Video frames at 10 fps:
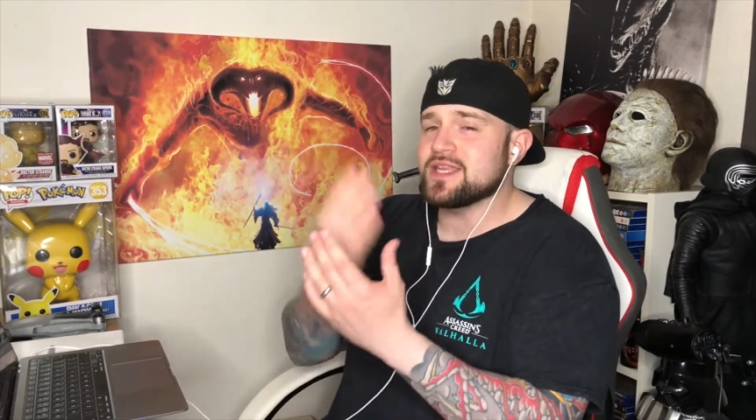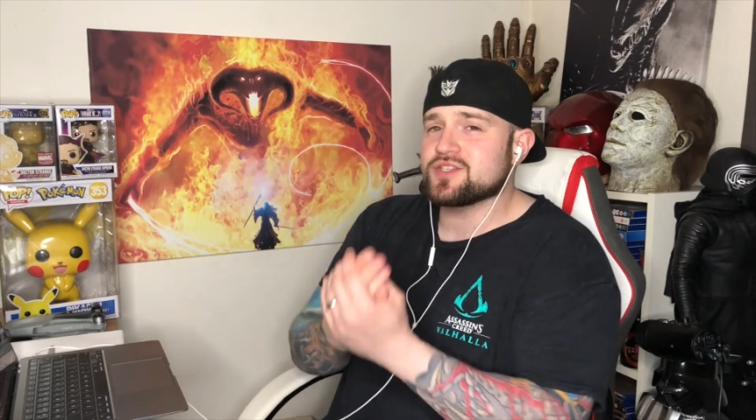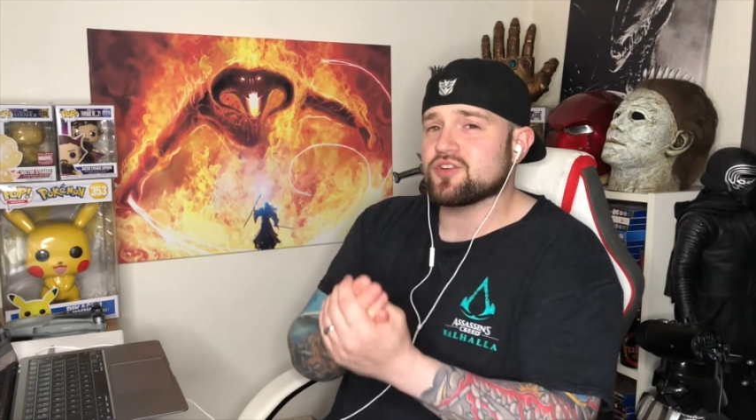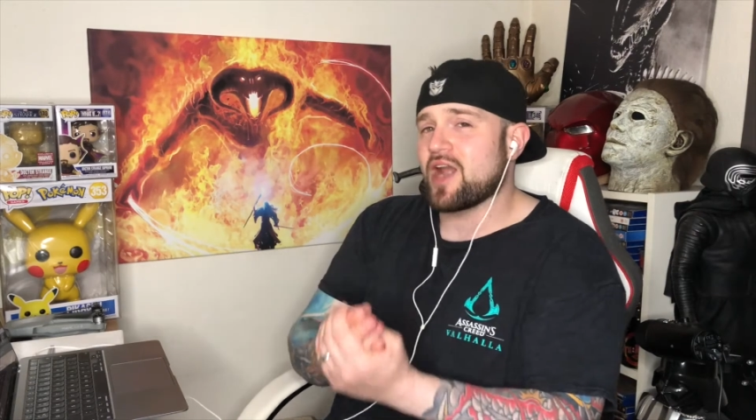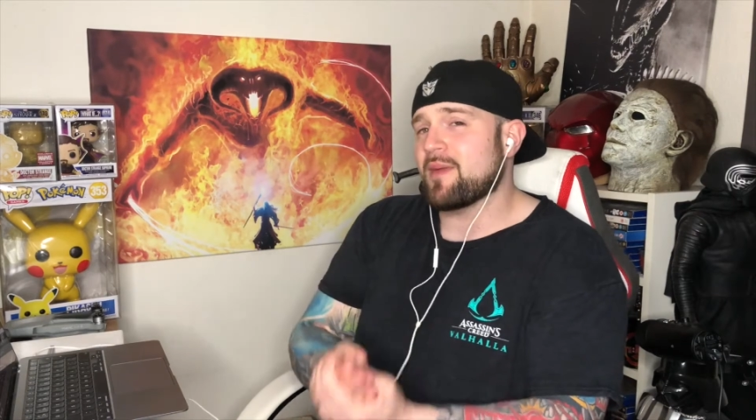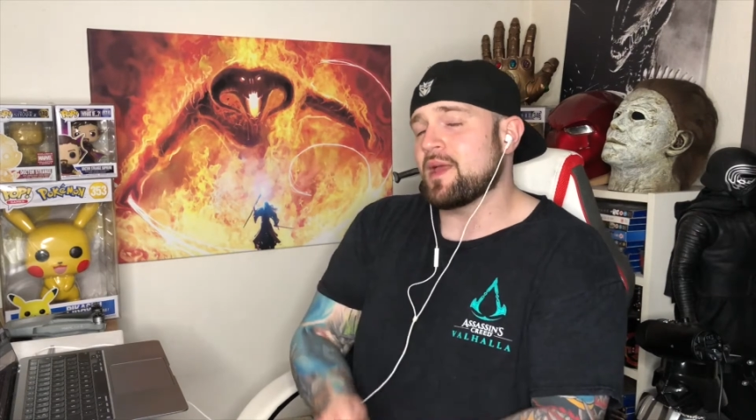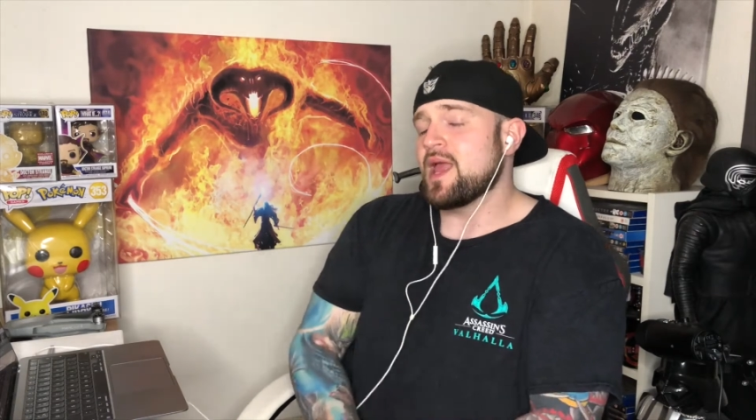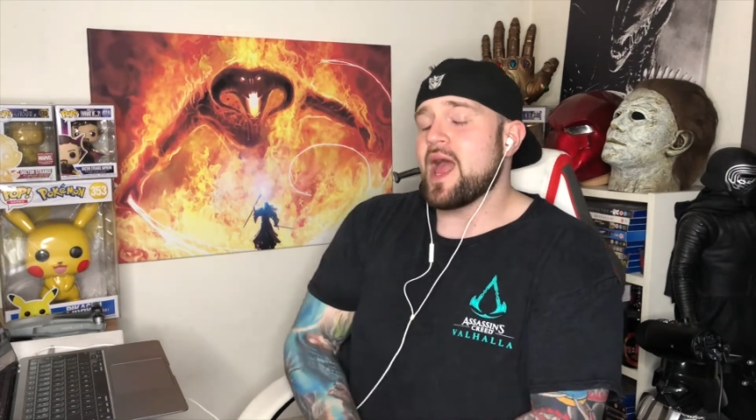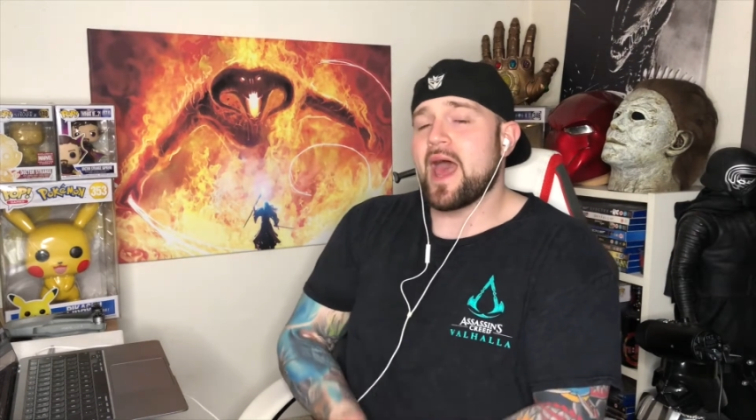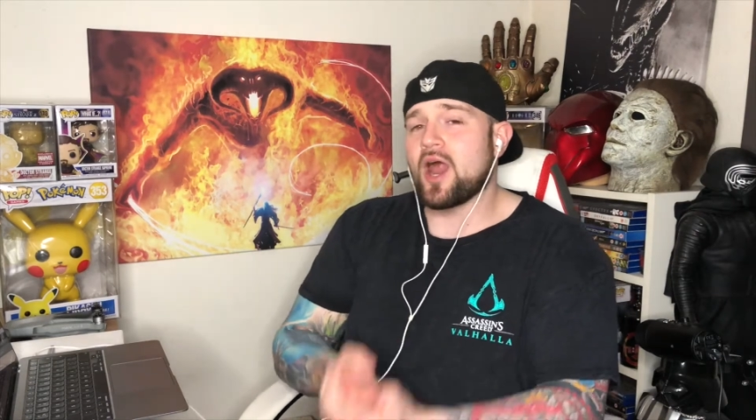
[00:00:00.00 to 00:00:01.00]
Instagram
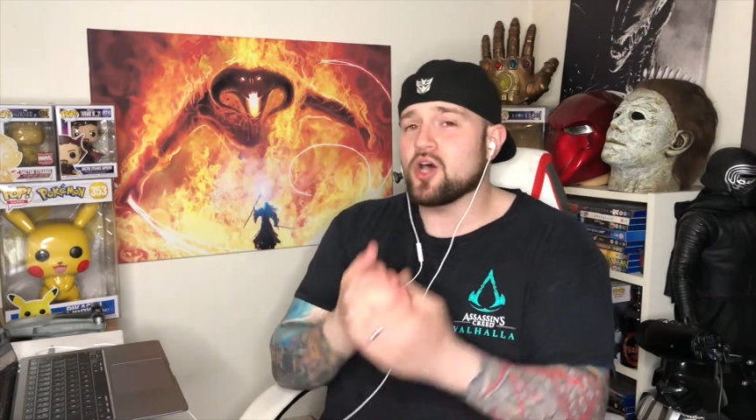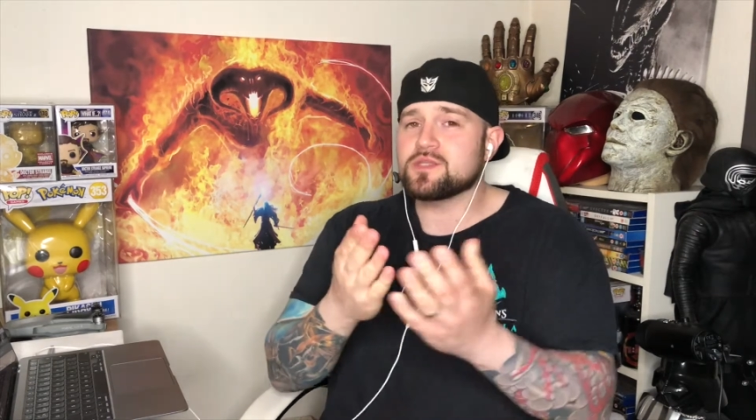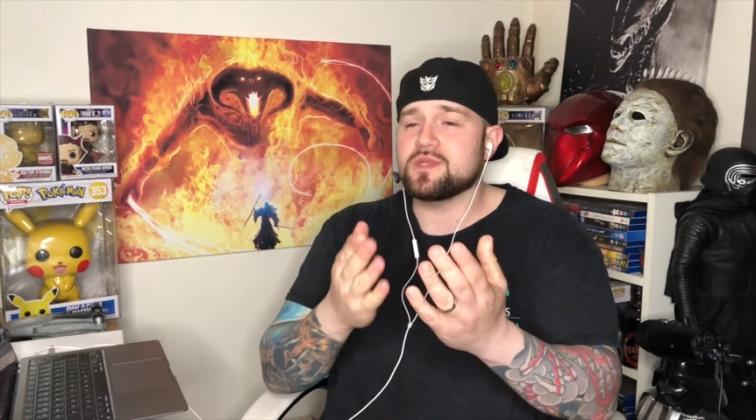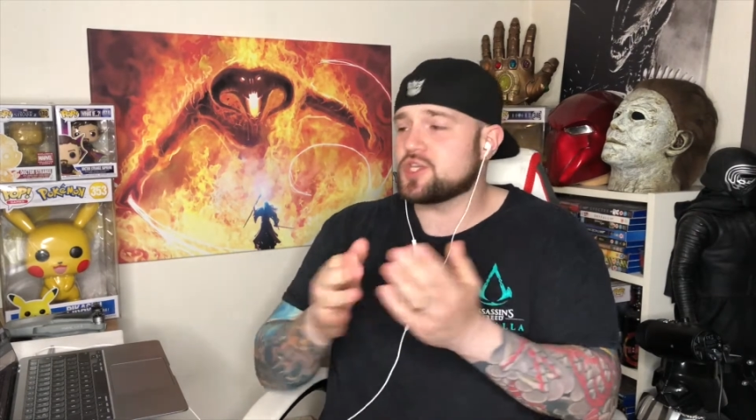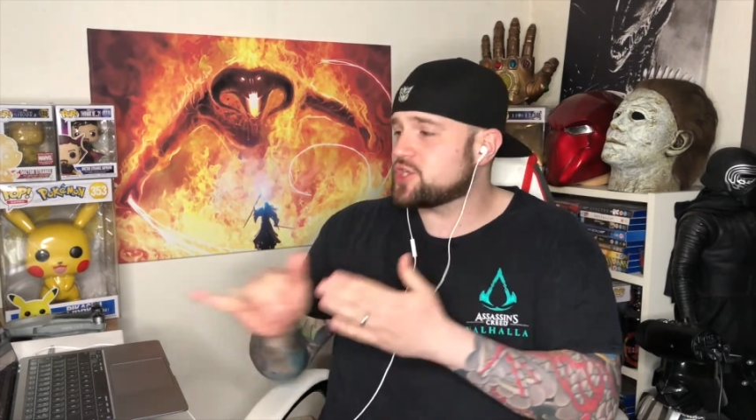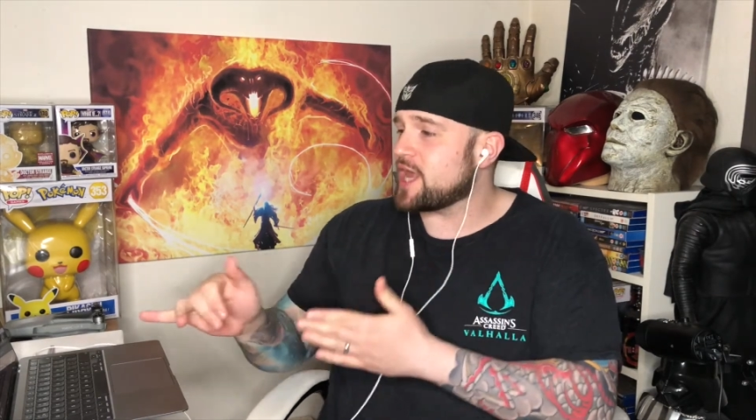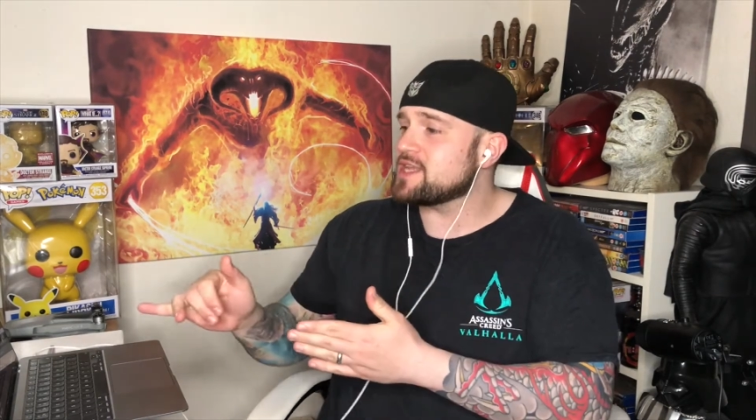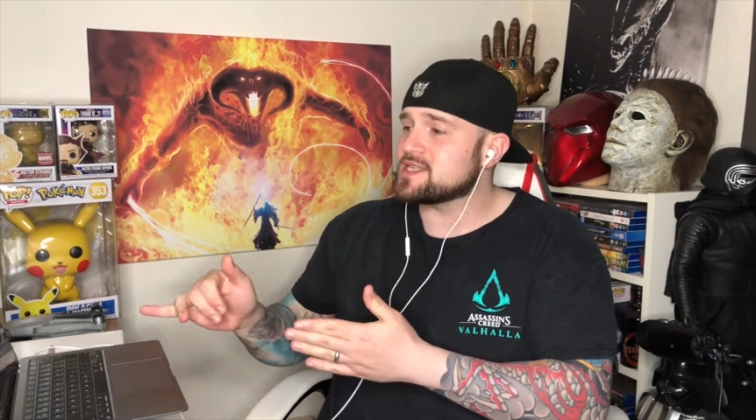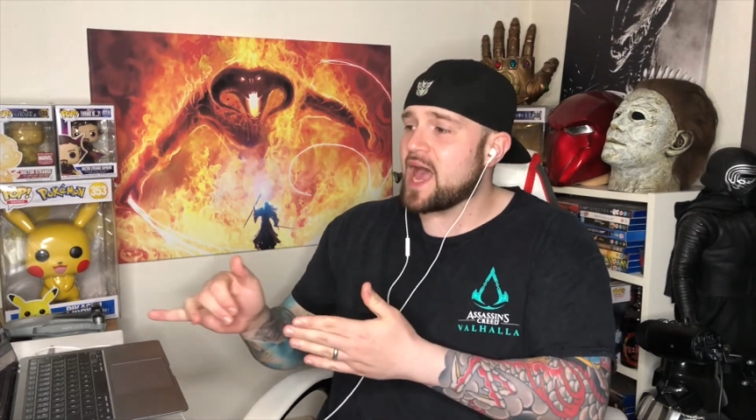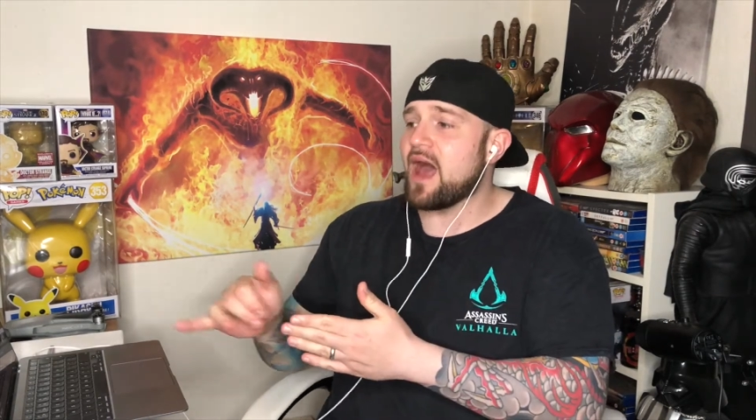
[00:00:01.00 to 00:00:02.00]
and asked me to check
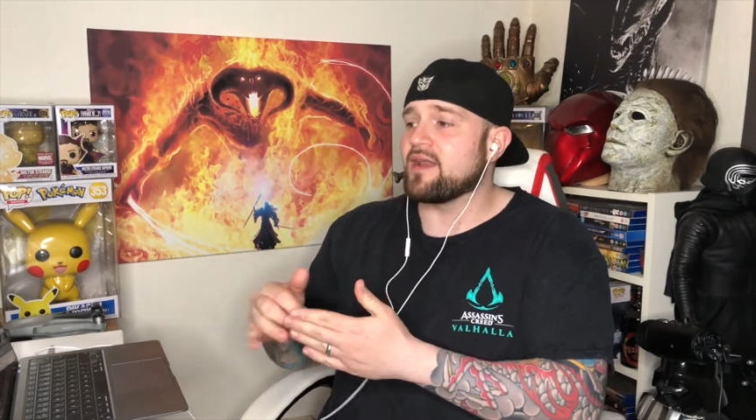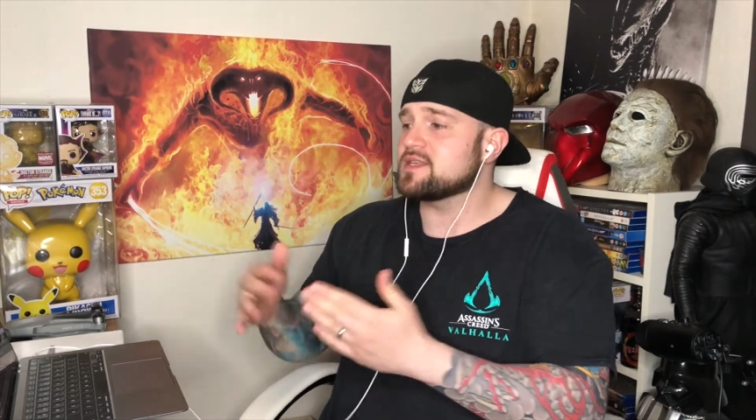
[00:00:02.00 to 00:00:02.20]
this out.